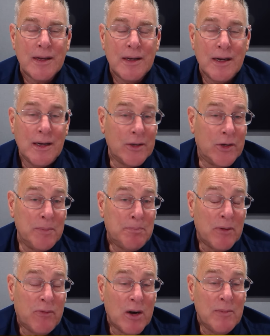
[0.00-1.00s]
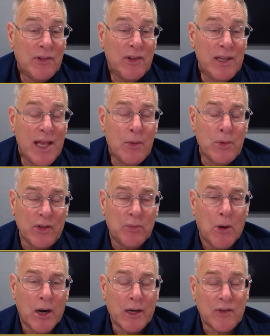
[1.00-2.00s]
uh, good performance in the
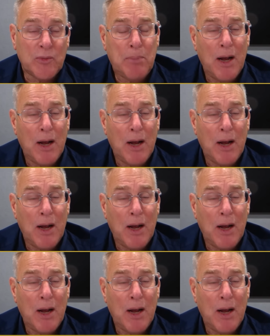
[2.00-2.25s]
equities markets,